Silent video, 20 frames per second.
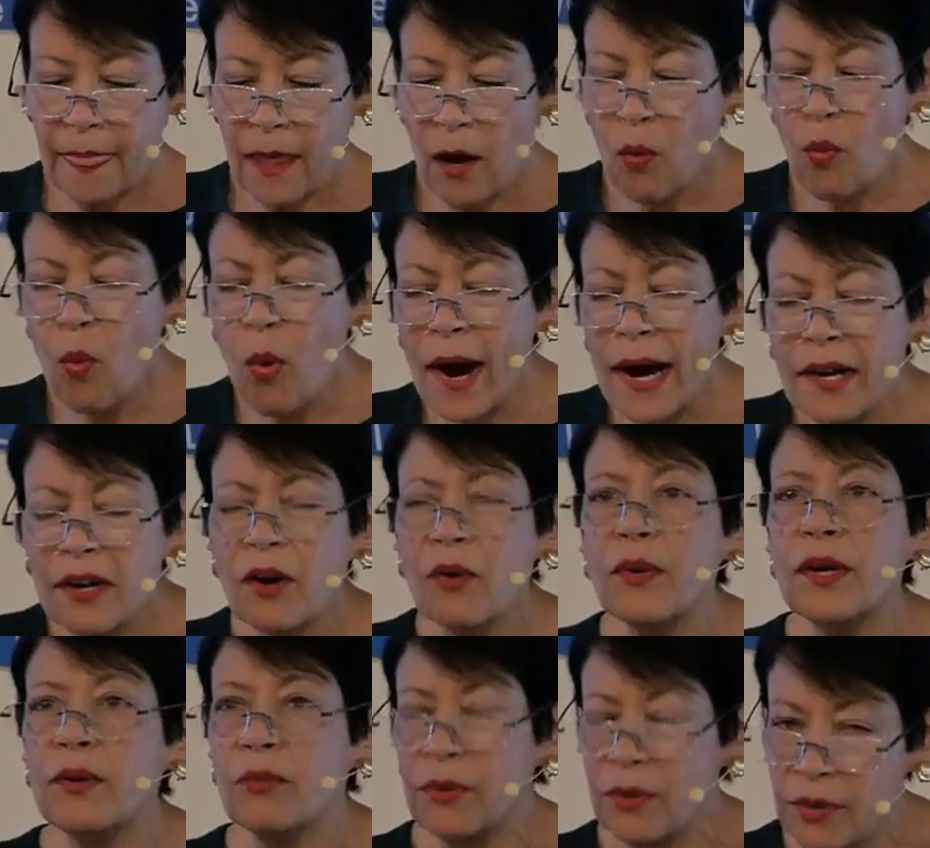What are
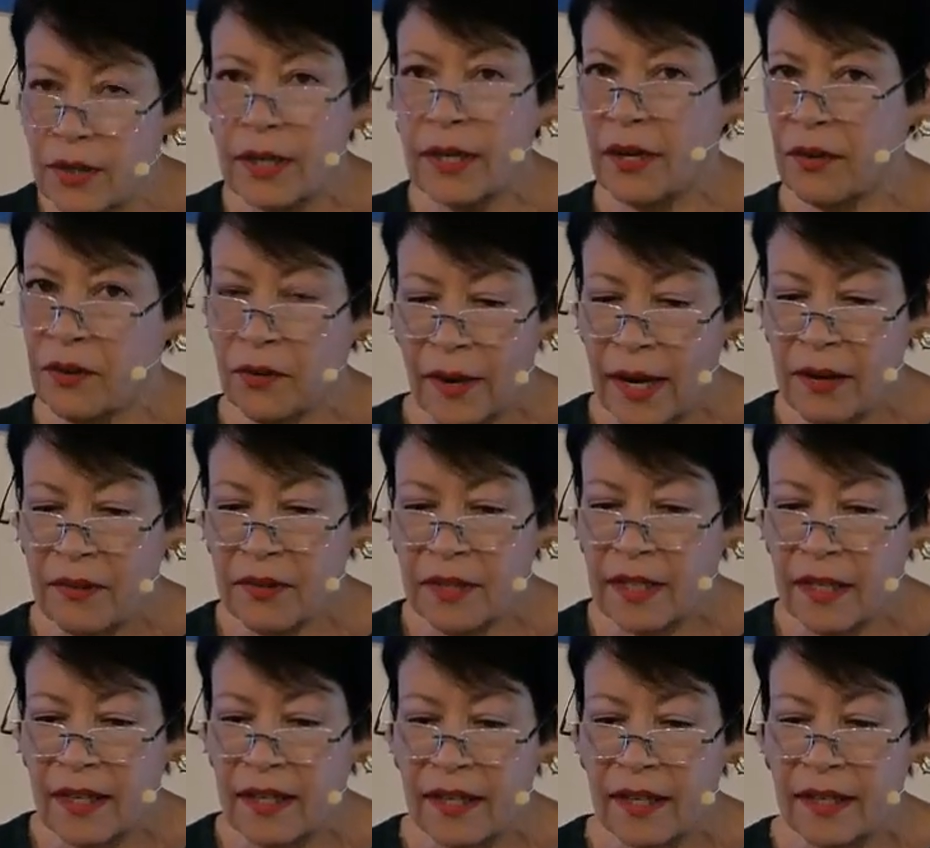we rooted and
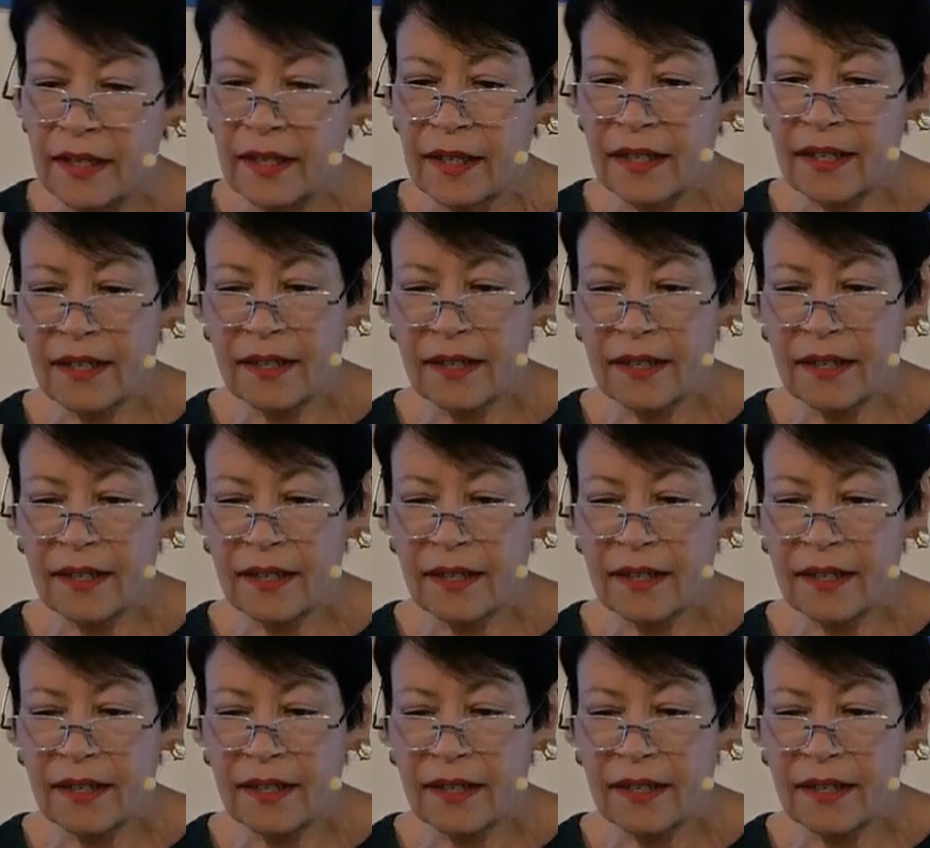grounded in?